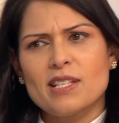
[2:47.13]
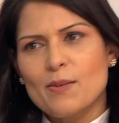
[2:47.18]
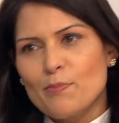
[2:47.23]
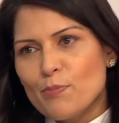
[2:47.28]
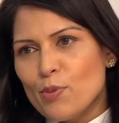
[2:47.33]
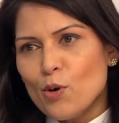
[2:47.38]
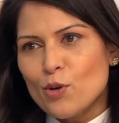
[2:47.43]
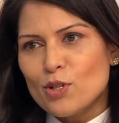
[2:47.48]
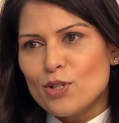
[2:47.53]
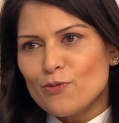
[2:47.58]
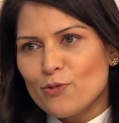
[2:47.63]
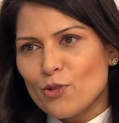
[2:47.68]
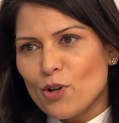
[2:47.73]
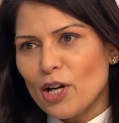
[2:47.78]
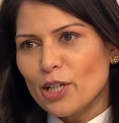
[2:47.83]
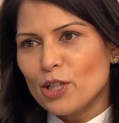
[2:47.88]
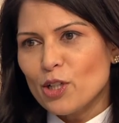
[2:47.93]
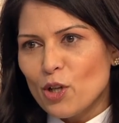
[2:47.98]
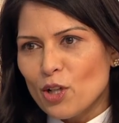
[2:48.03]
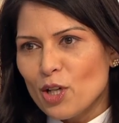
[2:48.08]
It's important for
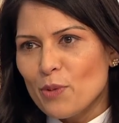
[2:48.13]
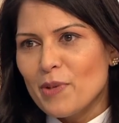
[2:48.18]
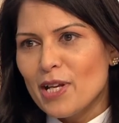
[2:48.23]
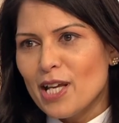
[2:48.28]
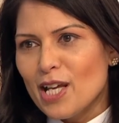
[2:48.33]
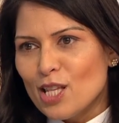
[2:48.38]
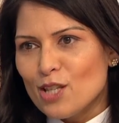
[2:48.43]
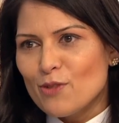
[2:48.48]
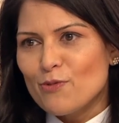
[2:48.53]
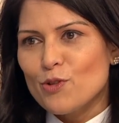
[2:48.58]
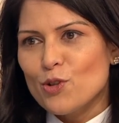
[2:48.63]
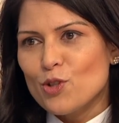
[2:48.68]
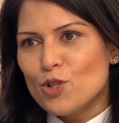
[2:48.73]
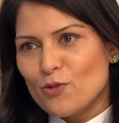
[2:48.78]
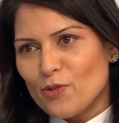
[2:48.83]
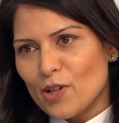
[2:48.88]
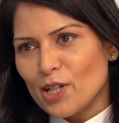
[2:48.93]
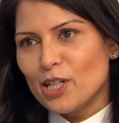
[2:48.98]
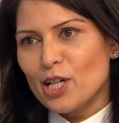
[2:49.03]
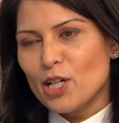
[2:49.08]
our economy, the
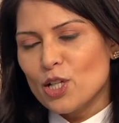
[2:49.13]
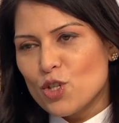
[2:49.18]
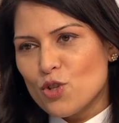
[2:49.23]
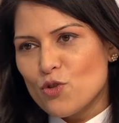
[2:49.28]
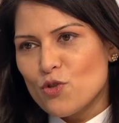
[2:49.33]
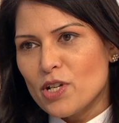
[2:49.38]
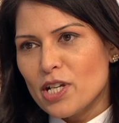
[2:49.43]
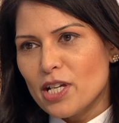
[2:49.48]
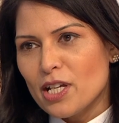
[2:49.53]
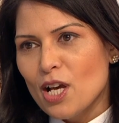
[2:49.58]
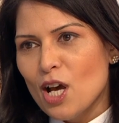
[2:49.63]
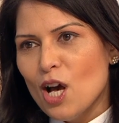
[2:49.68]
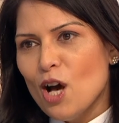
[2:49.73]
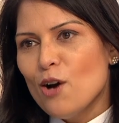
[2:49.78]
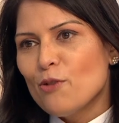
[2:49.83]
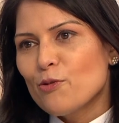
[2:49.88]
future of our country,